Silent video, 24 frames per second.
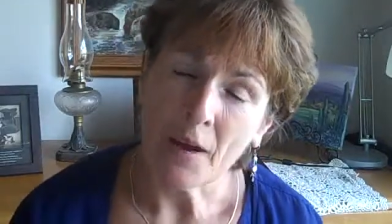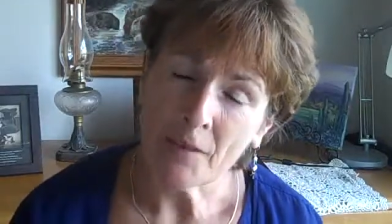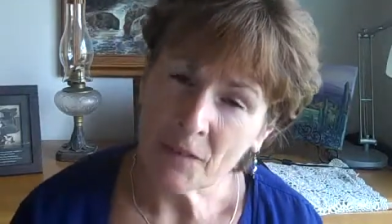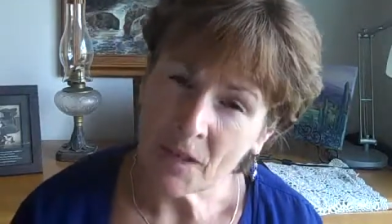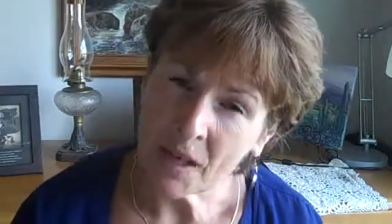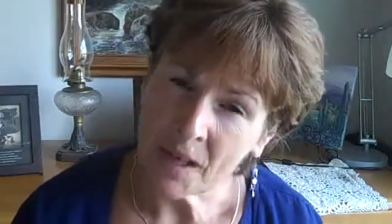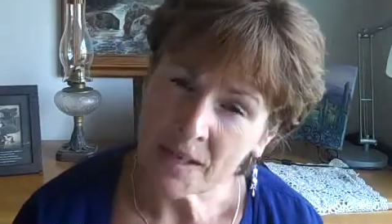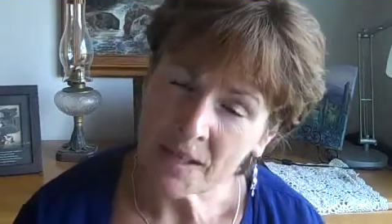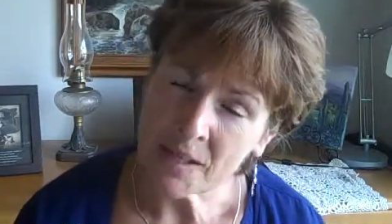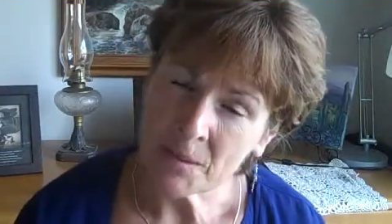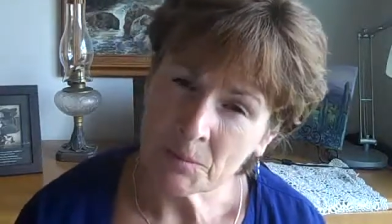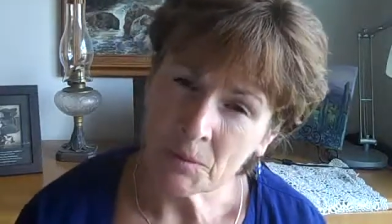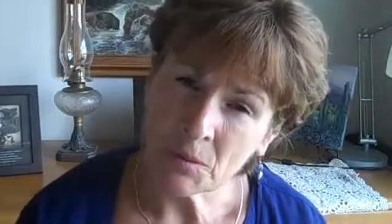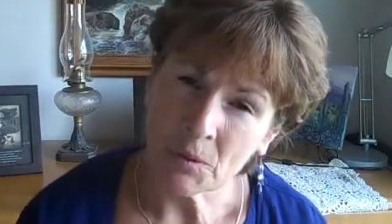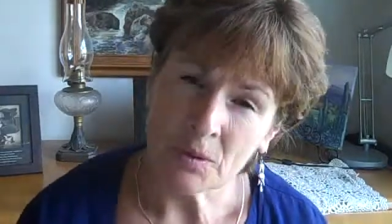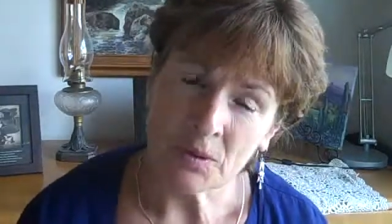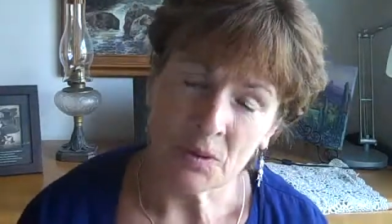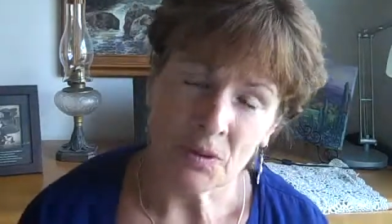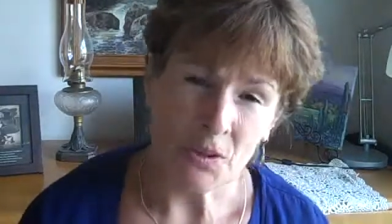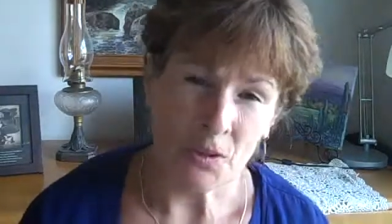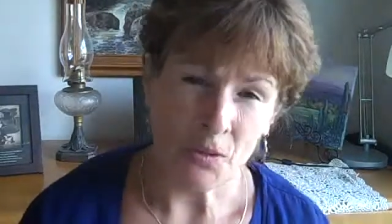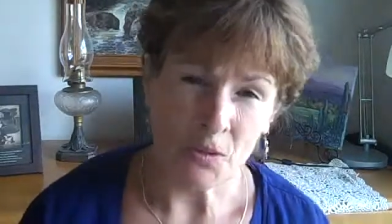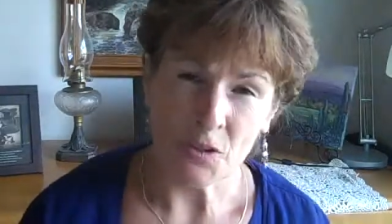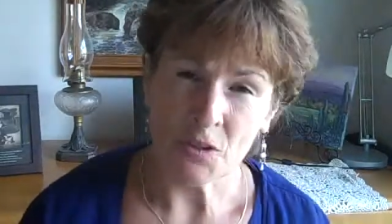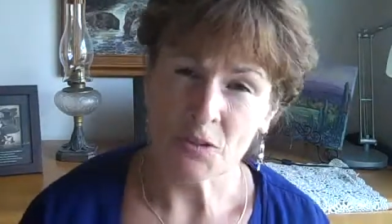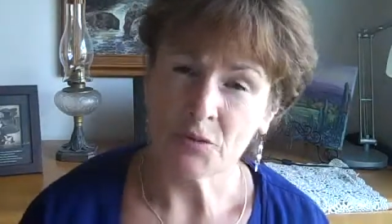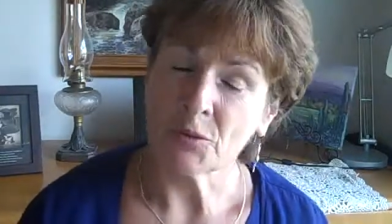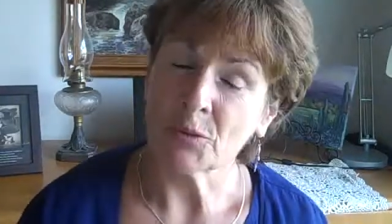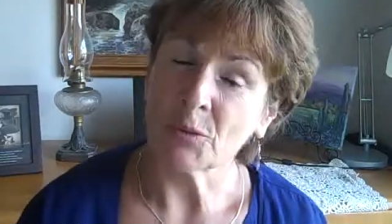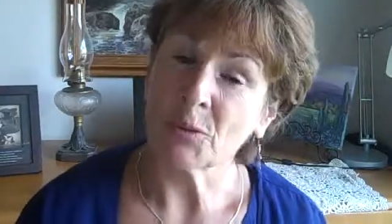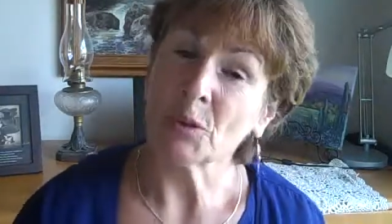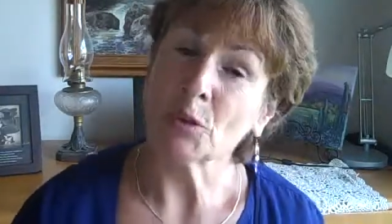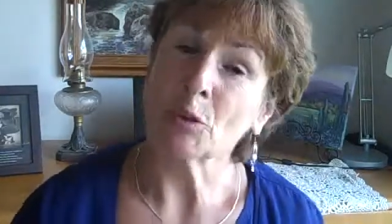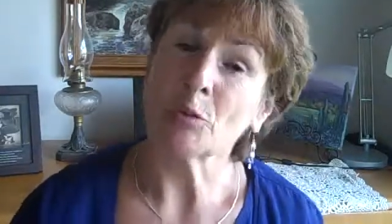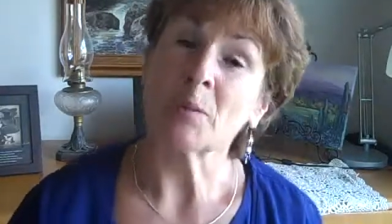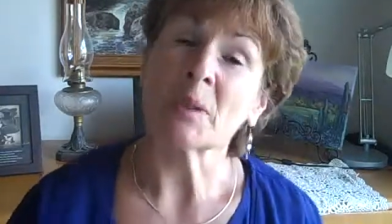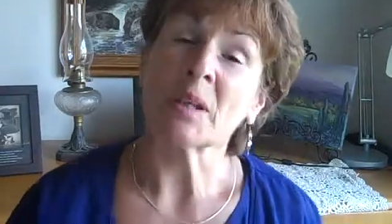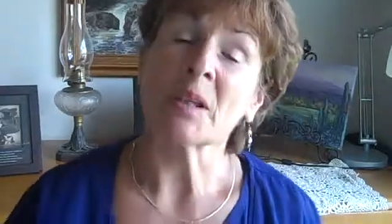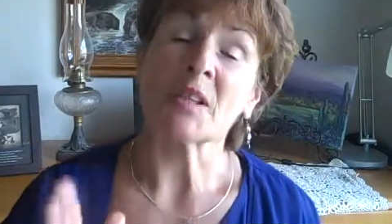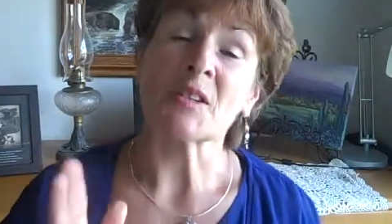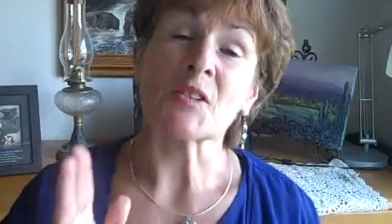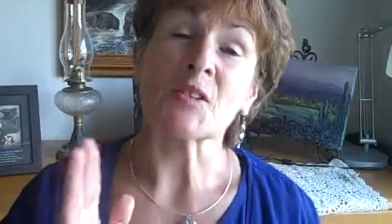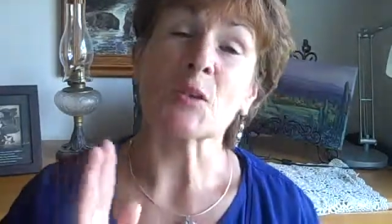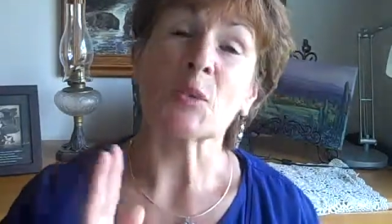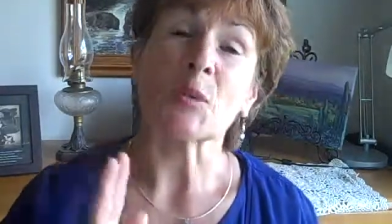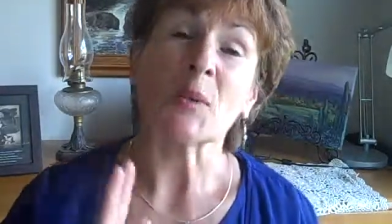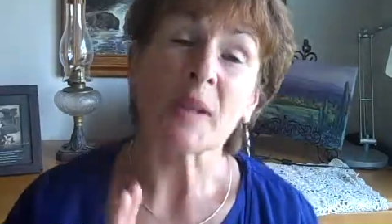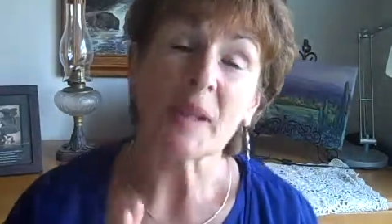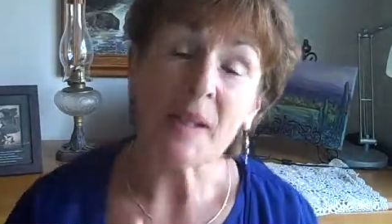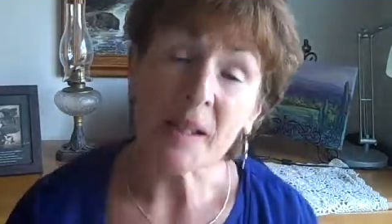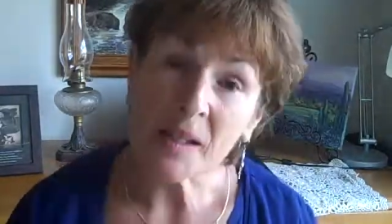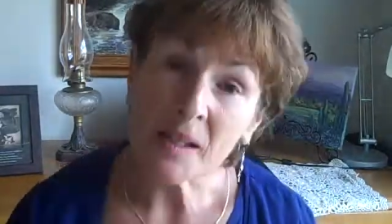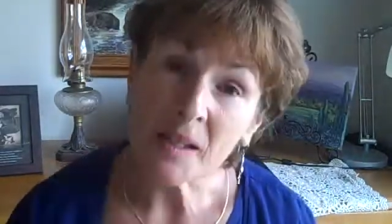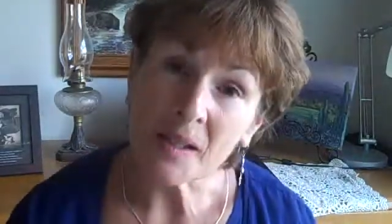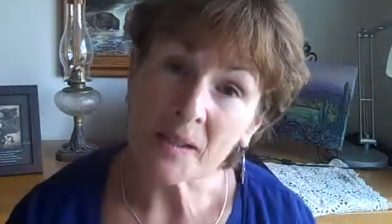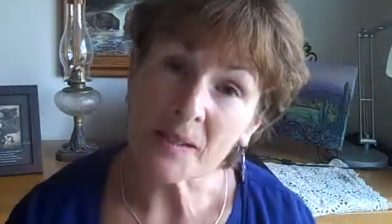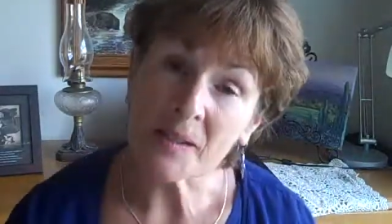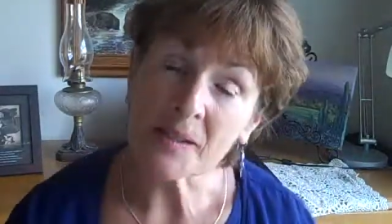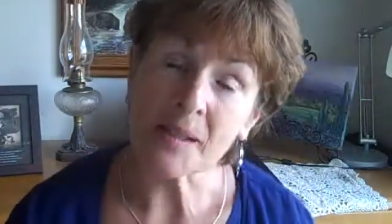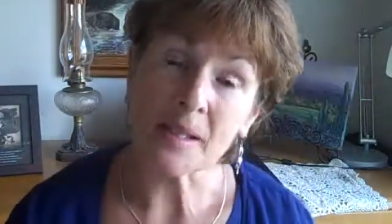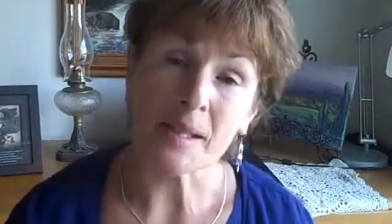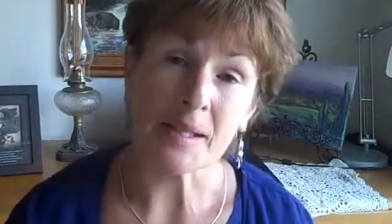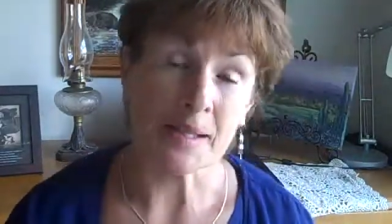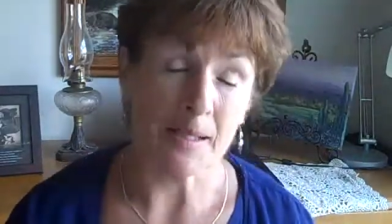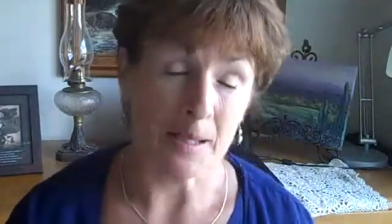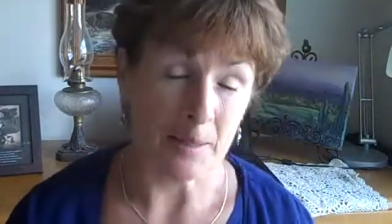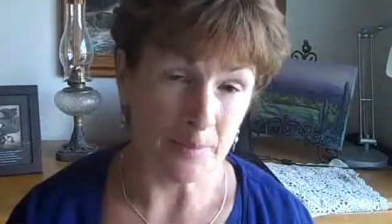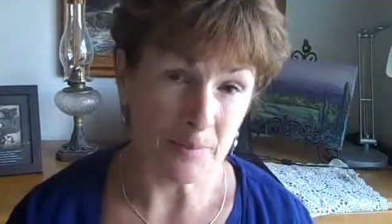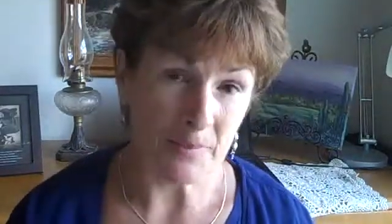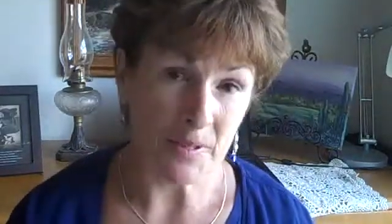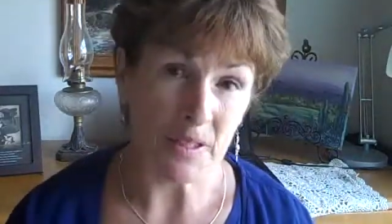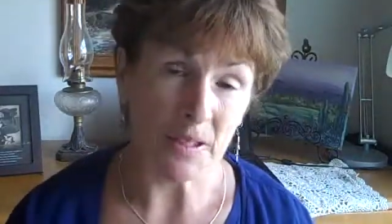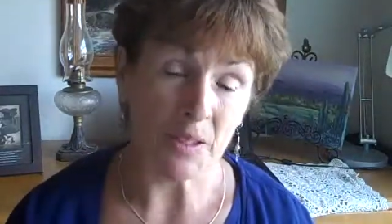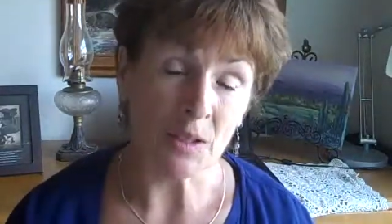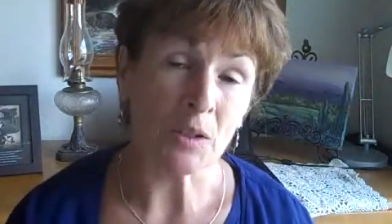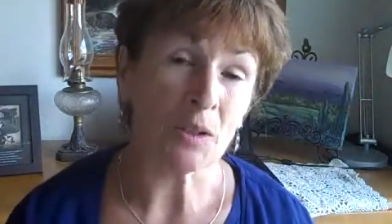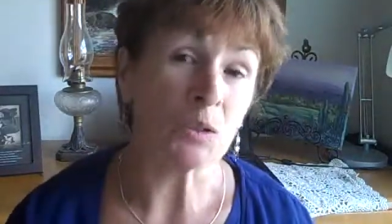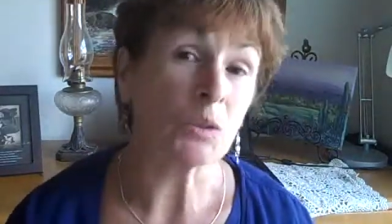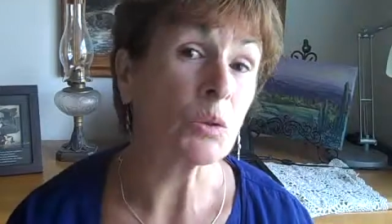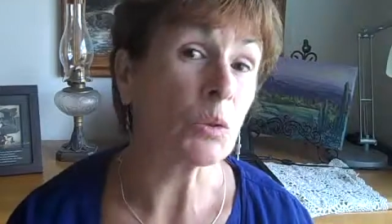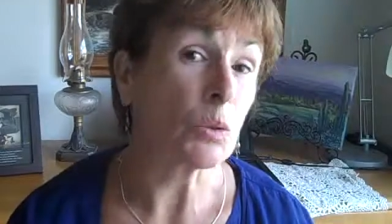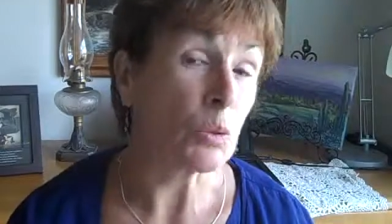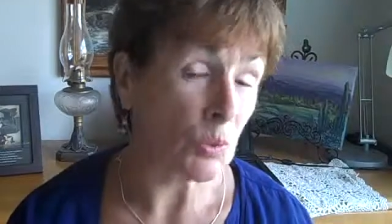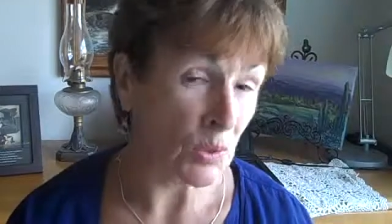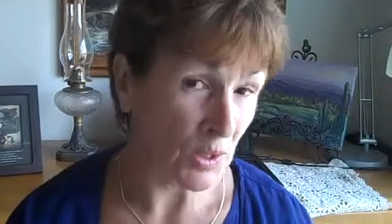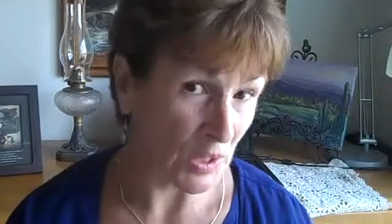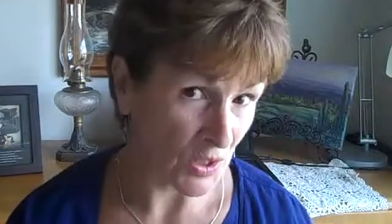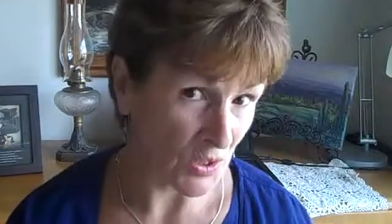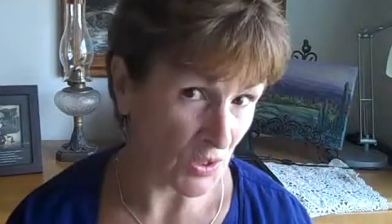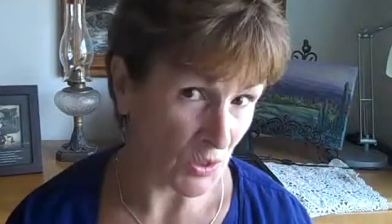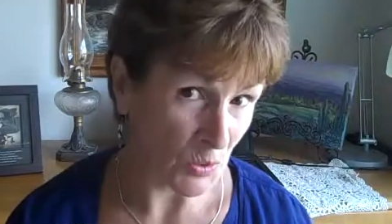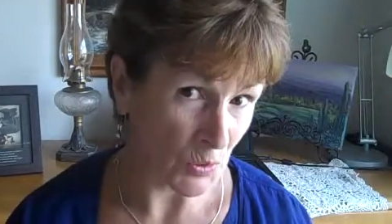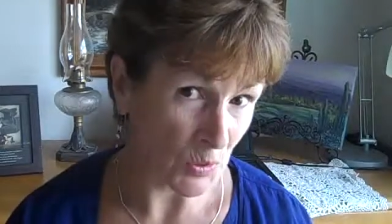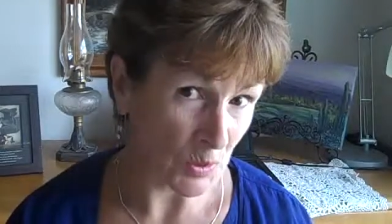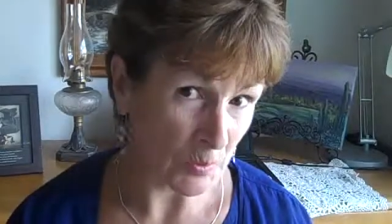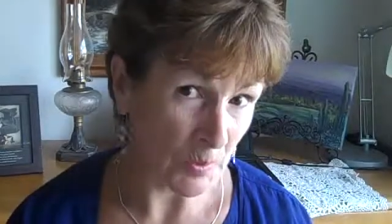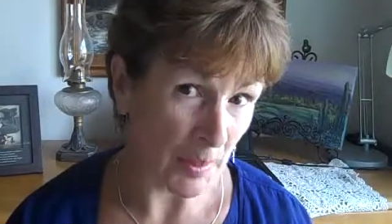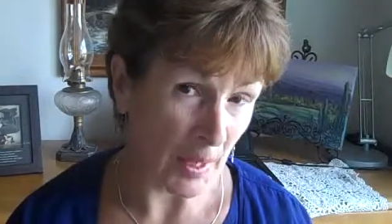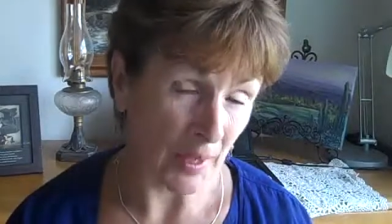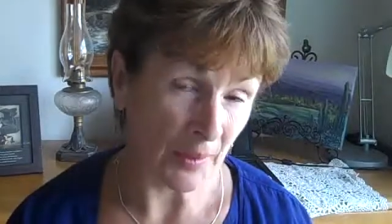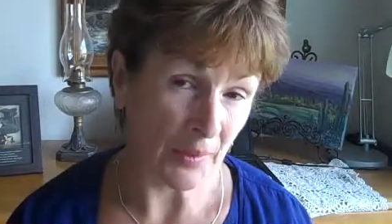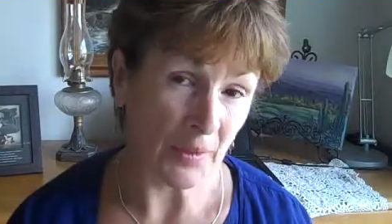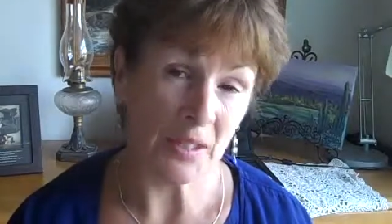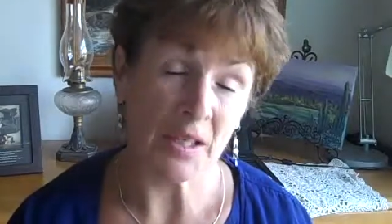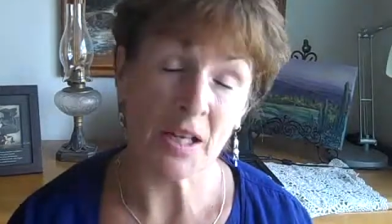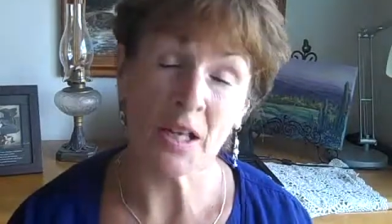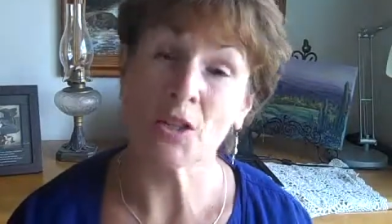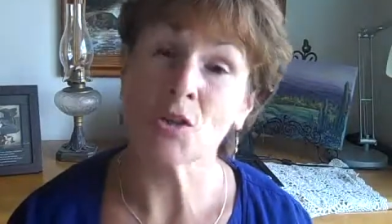I've got some good news for you, because there is something you can do about it,